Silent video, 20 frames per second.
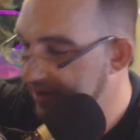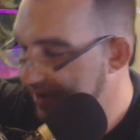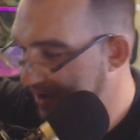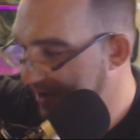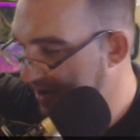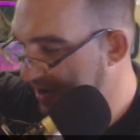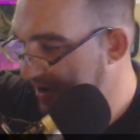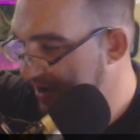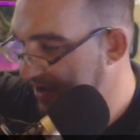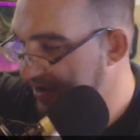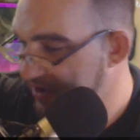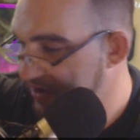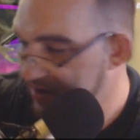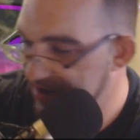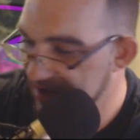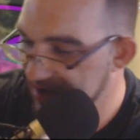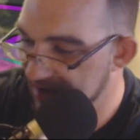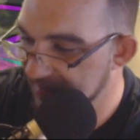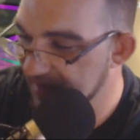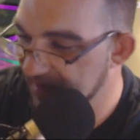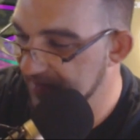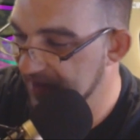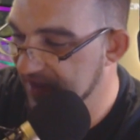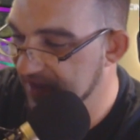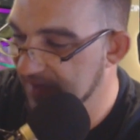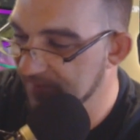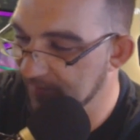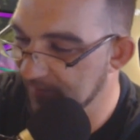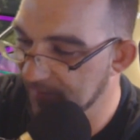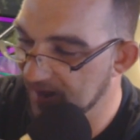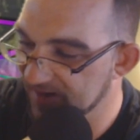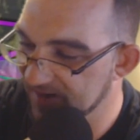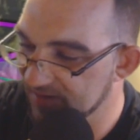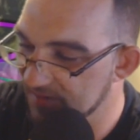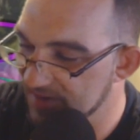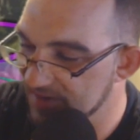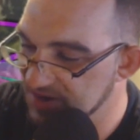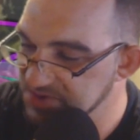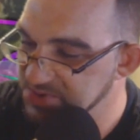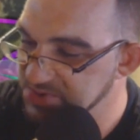and, you know, maybe keep a
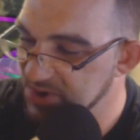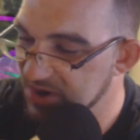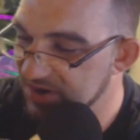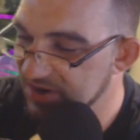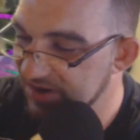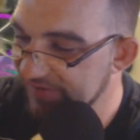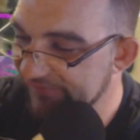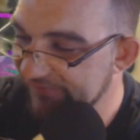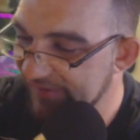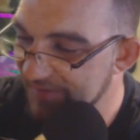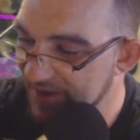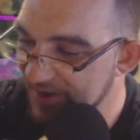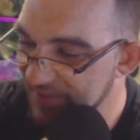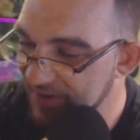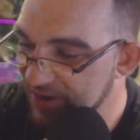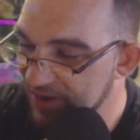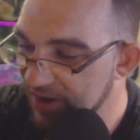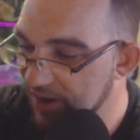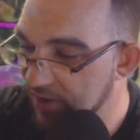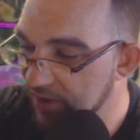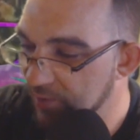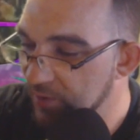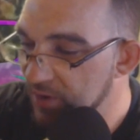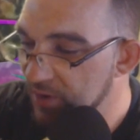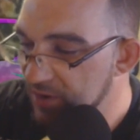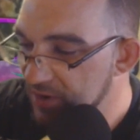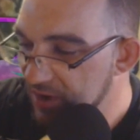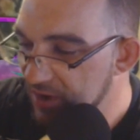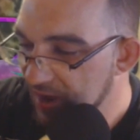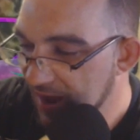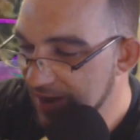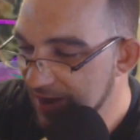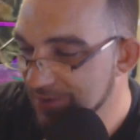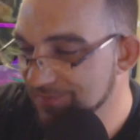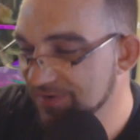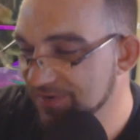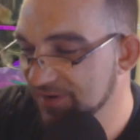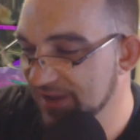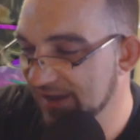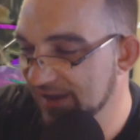bottle in my truck, and if I'm on the go, I
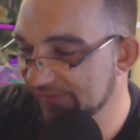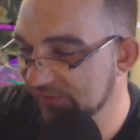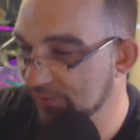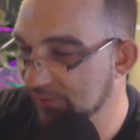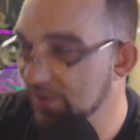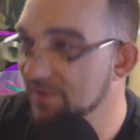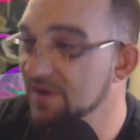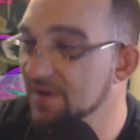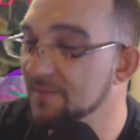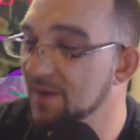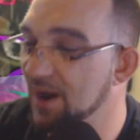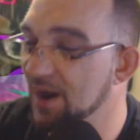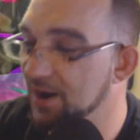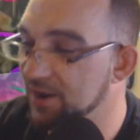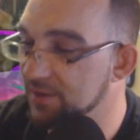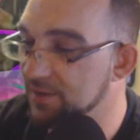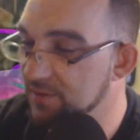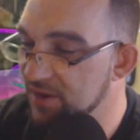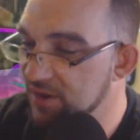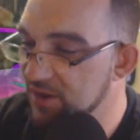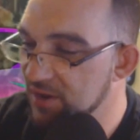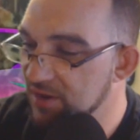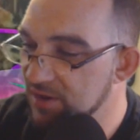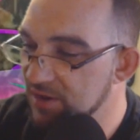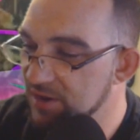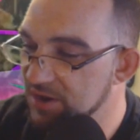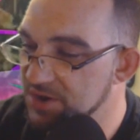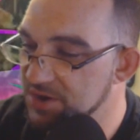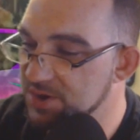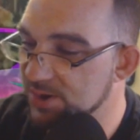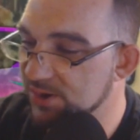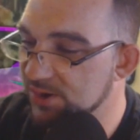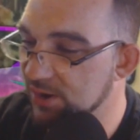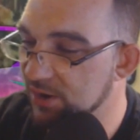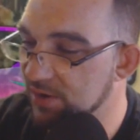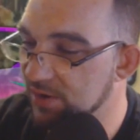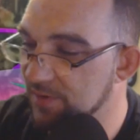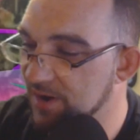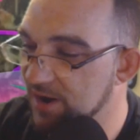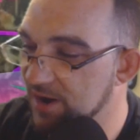don't really have to worry about it. You just
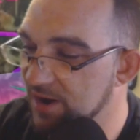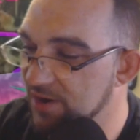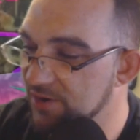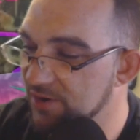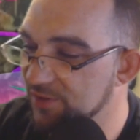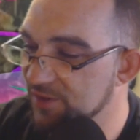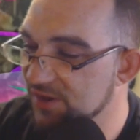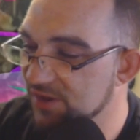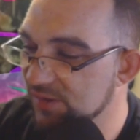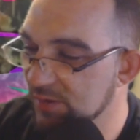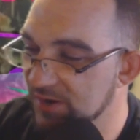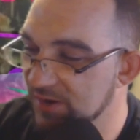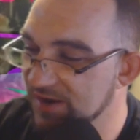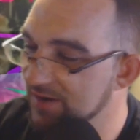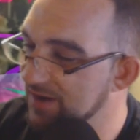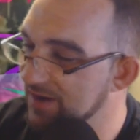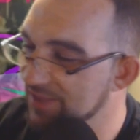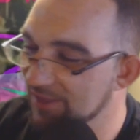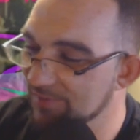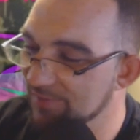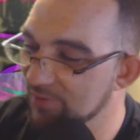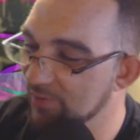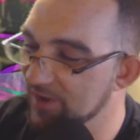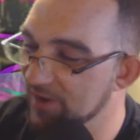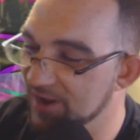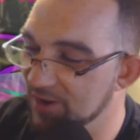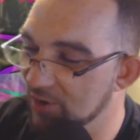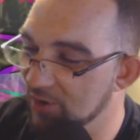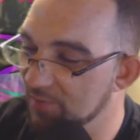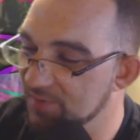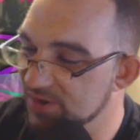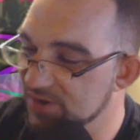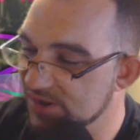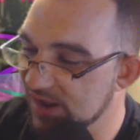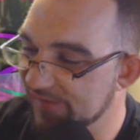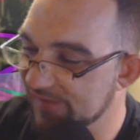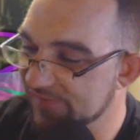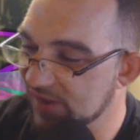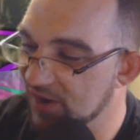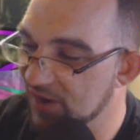turn around. This one here, I love the way it opens.
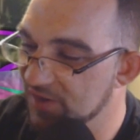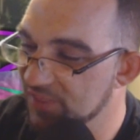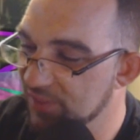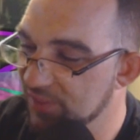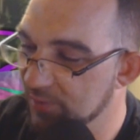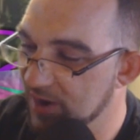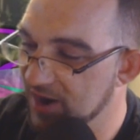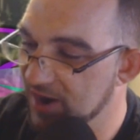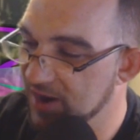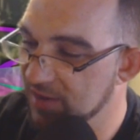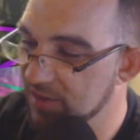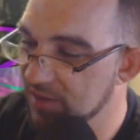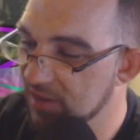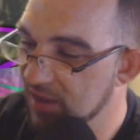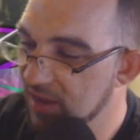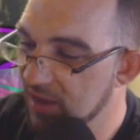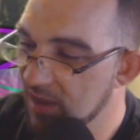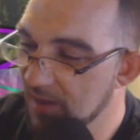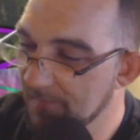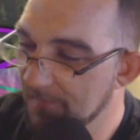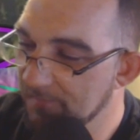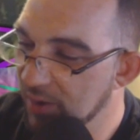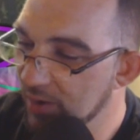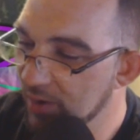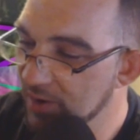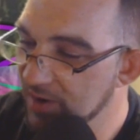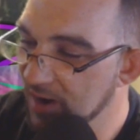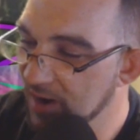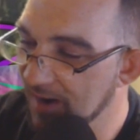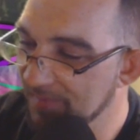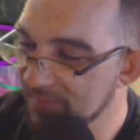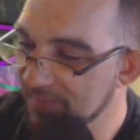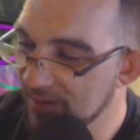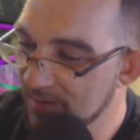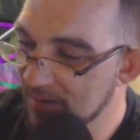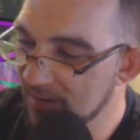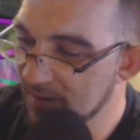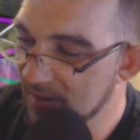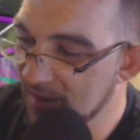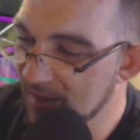You have to unthread it, pull it up,
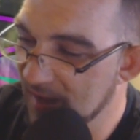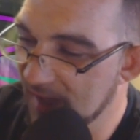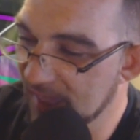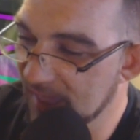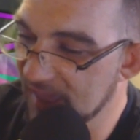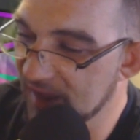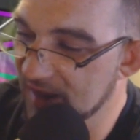and